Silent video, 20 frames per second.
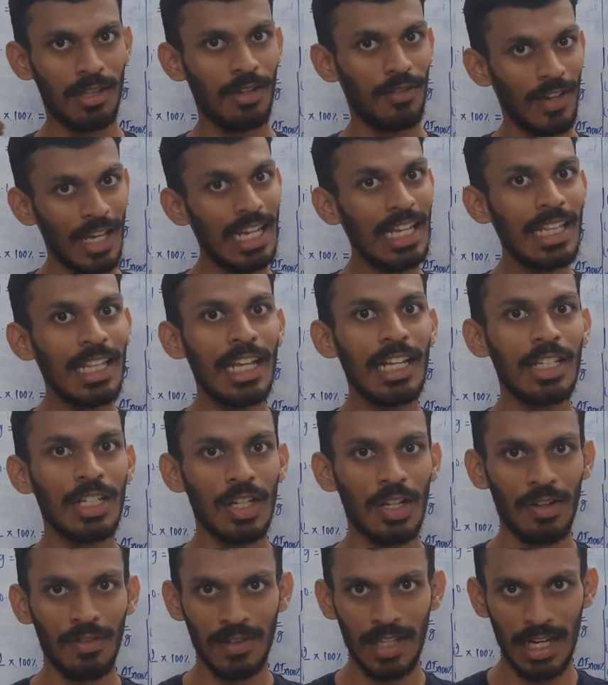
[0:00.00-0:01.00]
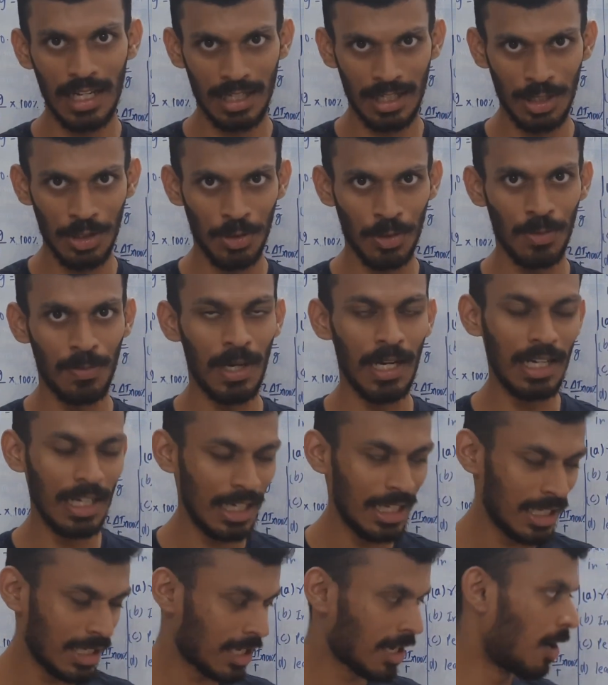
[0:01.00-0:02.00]
the very nature of that instrument
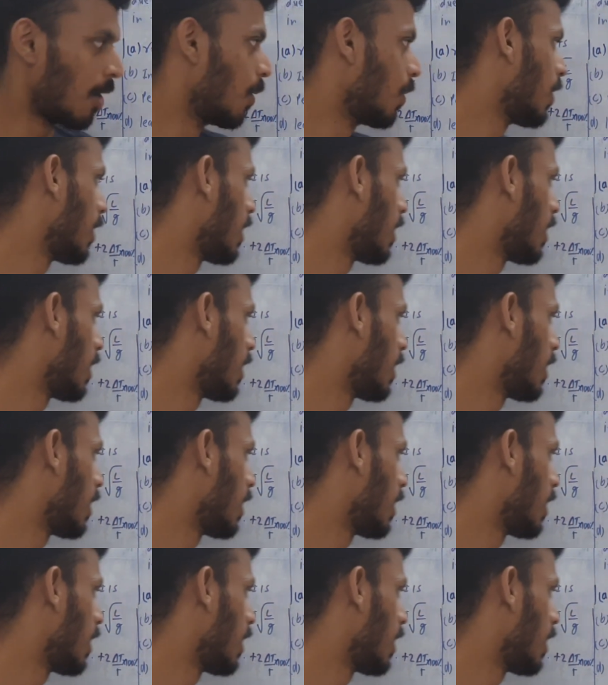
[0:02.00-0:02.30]
least count